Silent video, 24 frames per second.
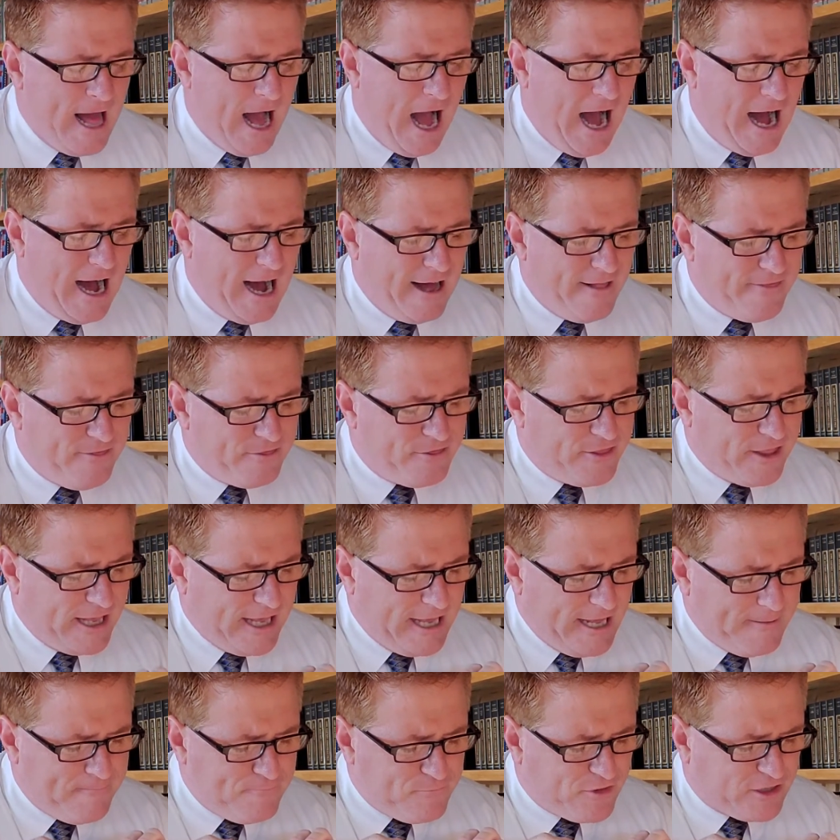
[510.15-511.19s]
Uh,
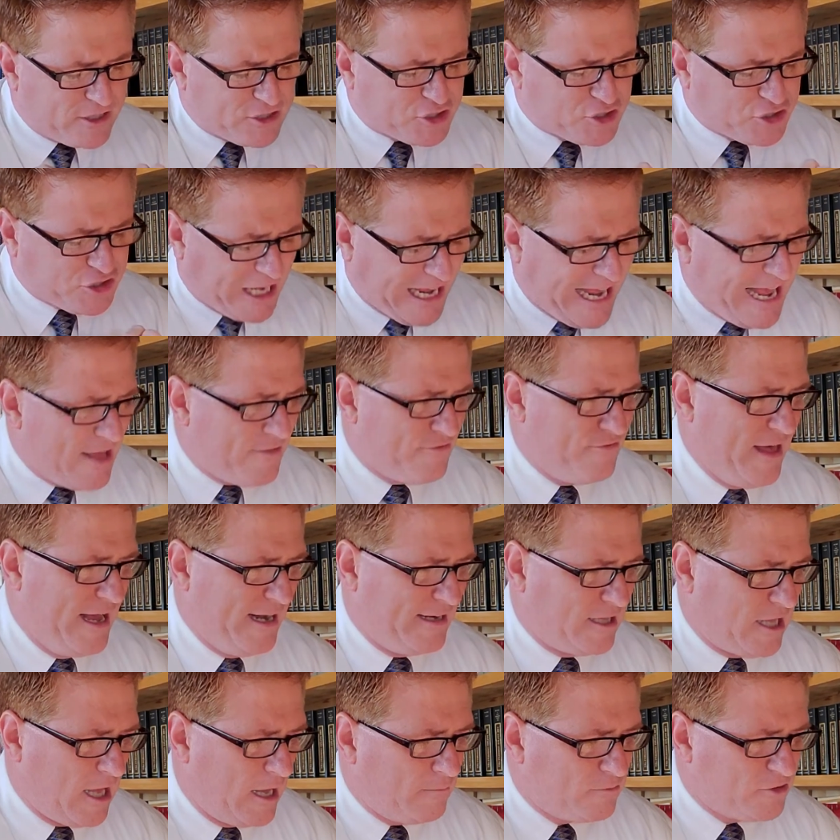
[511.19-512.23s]
the, the sin
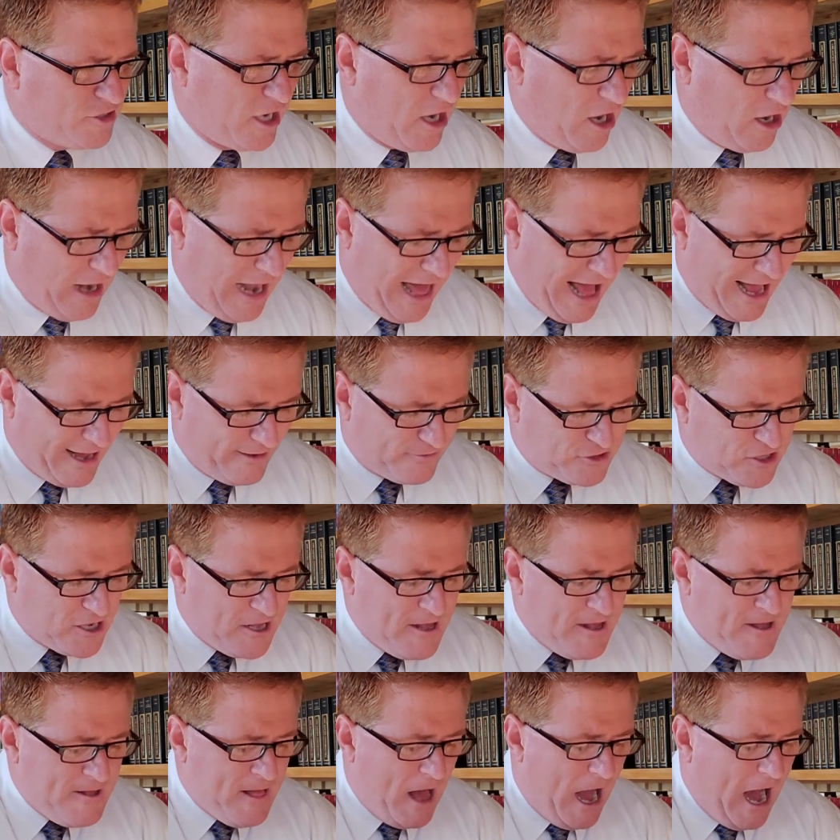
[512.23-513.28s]
that comes in our lives,
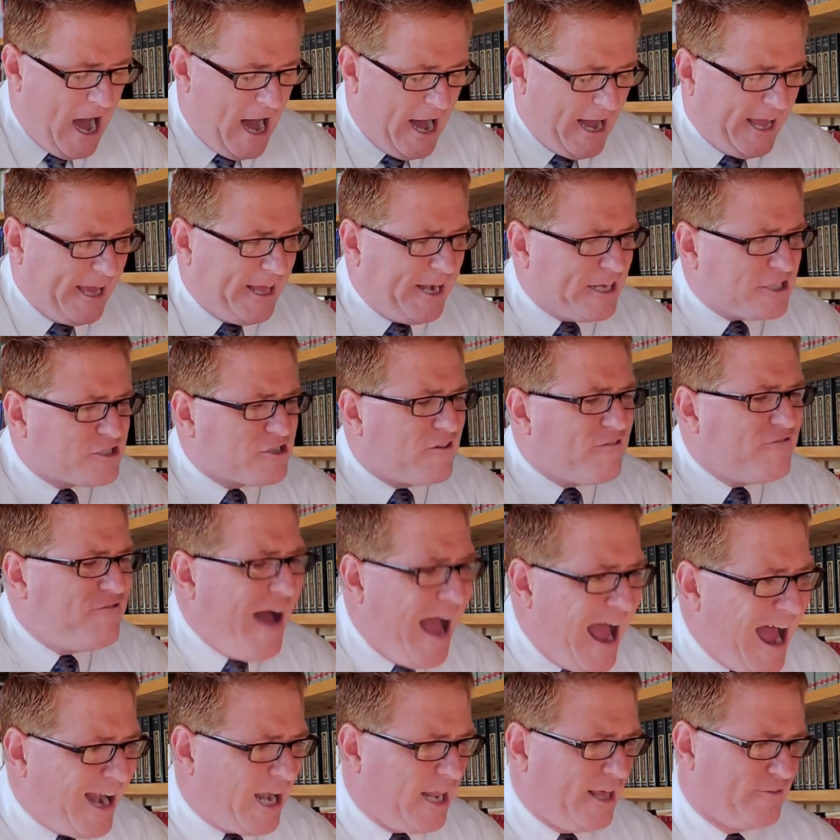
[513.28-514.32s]
uh, it is a
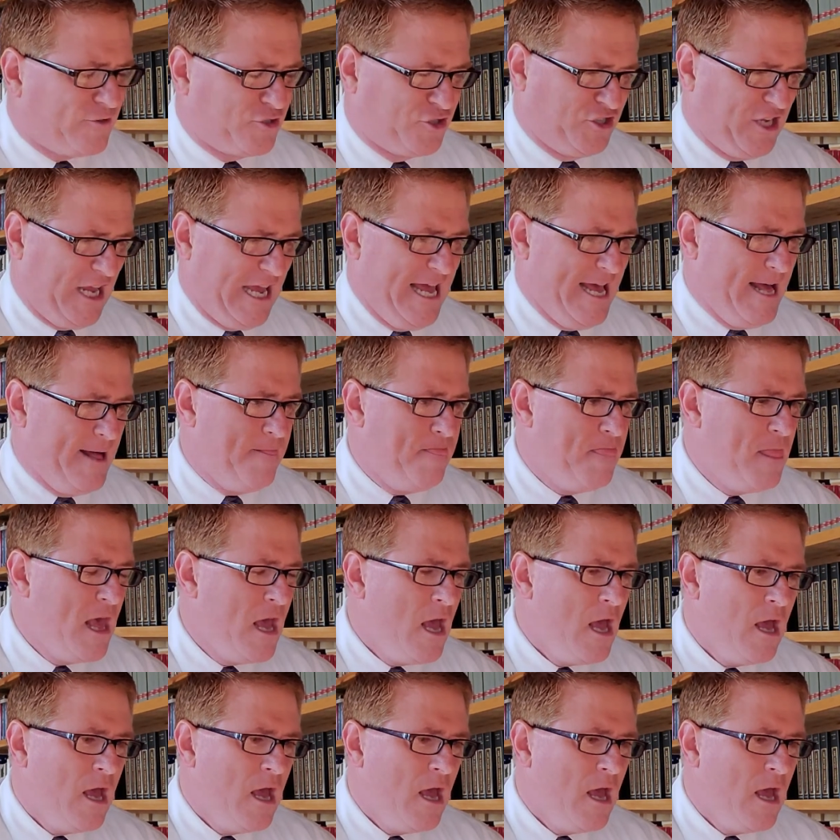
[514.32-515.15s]
valley of sin.